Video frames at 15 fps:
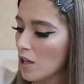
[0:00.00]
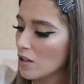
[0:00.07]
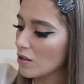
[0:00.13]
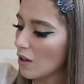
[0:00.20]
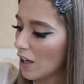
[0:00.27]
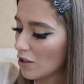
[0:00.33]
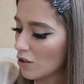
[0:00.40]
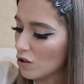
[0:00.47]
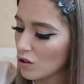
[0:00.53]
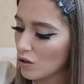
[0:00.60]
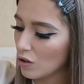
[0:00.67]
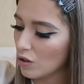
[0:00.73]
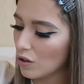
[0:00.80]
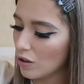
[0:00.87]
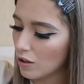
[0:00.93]
So I just
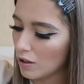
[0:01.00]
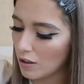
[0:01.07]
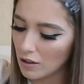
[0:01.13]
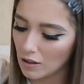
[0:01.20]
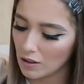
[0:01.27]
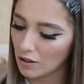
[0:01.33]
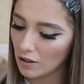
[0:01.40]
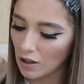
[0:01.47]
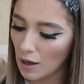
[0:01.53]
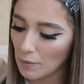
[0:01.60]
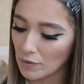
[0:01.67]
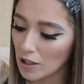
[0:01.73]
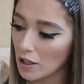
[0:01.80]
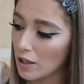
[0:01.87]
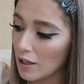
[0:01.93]
thought,
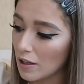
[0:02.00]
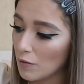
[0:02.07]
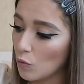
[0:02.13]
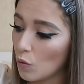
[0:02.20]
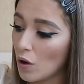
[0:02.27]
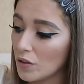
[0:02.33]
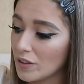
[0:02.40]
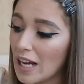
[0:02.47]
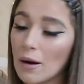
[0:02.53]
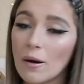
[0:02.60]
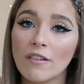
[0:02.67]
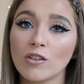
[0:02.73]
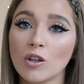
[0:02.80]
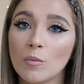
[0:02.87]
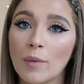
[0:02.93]
oh, now
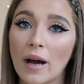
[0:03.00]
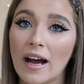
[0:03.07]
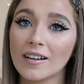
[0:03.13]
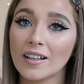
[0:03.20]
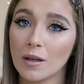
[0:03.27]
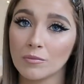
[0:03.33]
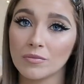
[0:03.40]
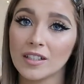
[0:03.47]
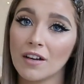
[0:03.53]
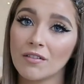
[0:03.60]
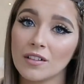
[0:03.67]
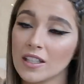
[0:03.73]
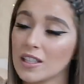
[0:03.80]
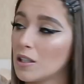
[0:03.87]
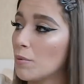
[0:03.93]
I've come back, I'm
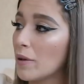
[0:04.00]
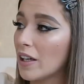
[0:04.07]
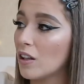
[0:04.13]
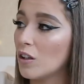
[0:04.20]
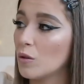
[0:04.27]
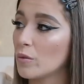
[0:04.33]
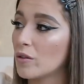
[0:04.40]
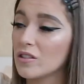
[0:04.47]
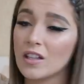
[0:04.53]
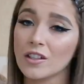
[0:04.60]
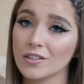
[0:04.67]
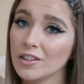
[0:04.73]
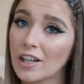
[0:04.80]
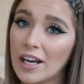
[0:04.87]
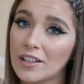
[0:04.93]
definitely gonna pick it up because I
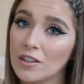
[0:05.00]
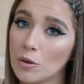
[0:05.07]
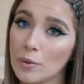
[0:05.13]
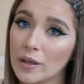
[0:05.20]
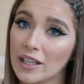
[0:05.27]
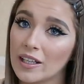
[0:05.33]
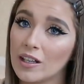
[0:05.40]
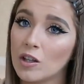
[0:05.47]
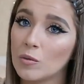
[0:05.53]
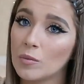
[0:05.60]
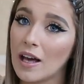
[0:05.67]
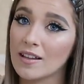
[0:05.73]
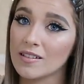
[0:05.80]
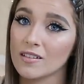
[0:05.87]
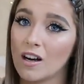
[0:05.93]
regretted not picking it up
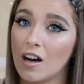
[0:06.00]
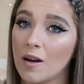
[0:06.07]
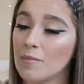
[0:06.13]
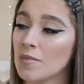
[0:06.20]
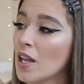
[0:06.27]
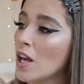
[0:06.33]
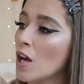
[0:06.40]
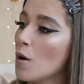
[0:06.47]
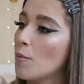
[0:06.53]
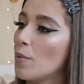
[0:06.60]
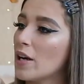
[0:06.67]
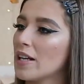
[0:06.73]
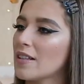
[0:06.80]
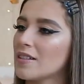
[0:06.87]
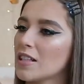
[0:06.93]
last time.
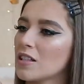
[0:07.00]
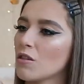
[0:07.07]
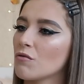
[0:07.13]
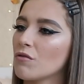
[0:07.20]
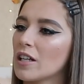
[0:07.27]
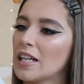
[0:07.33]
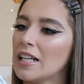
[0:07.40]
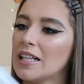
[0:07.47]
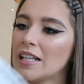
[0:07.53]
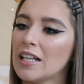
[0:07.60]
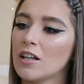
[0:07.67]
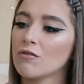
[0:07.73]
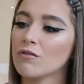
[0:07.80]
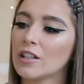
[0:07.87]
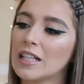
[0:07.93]
But it's this
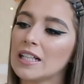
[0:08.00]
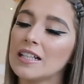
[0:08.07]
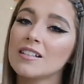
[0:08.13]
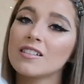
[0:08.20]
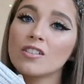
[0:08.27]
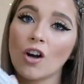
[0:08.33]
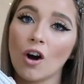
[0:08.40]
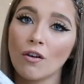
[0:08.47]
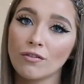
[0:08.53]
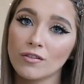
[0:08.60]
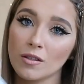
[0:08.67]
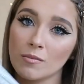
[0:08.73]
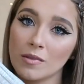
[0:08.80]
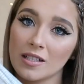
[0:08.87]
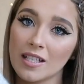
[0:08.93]
really
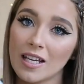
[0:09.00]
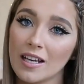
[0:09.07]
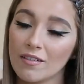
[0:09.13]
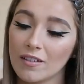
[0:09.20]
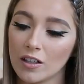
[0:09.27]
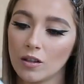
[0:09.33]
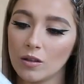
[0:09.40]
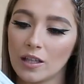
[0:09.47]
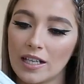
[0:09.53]
soft material.